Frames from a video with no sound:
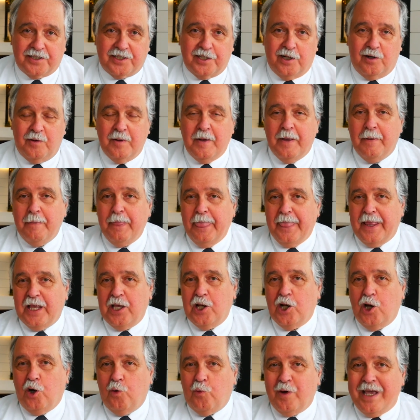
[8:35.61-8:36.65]
So
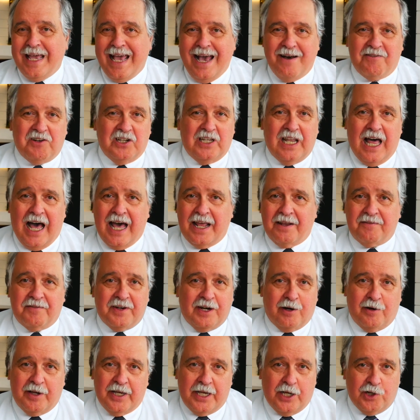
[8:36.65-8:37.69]
you know, we have a lot of
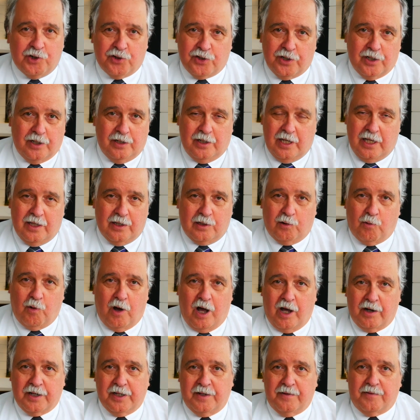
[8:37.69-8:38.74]
variation in the
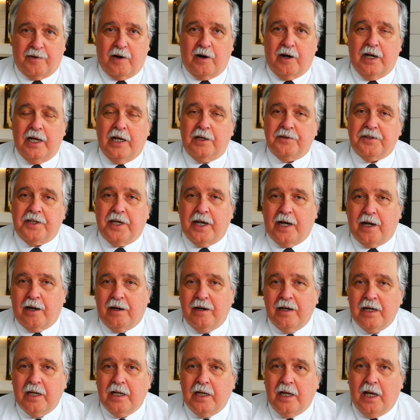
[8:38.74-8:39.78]
quality of our health
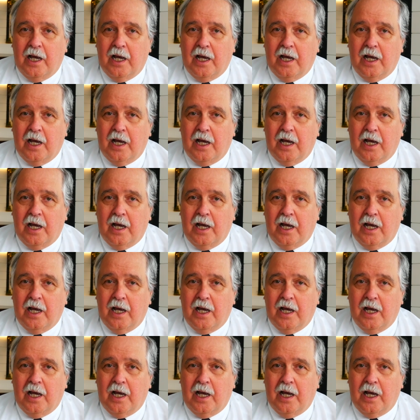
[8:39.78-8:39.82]
care,